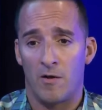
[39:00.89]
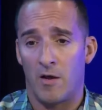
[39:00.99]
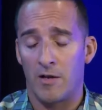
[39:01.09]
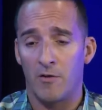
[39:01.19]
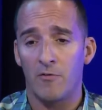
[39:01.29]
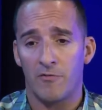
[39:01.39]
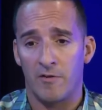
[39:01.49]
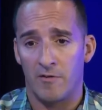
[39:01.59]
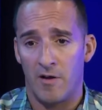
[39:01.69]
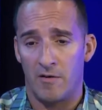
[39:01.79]
online use
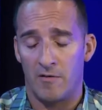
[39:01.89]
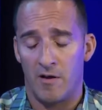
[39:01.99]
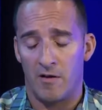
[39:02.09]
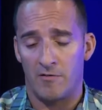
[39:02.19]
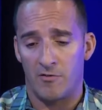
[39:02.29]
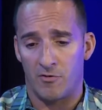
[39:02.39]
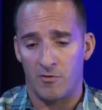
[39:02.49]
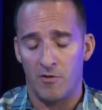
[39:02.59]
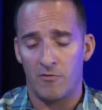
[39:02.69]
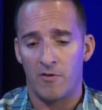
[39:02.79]
and
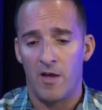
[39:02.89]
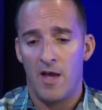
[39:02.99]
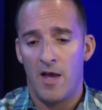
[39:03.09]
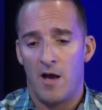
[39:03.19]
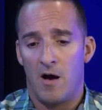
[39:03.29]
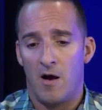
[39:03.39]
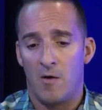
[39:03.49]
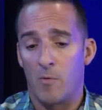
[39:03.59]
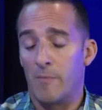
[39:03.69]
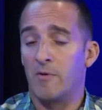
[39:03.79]
digital use.
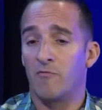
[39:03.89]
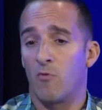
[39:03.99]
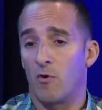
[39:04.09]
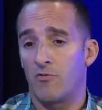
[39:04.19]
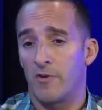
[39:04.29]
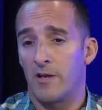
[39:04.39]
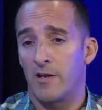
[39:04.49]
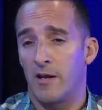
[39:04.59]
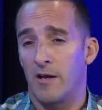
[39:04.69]
We've been fortunate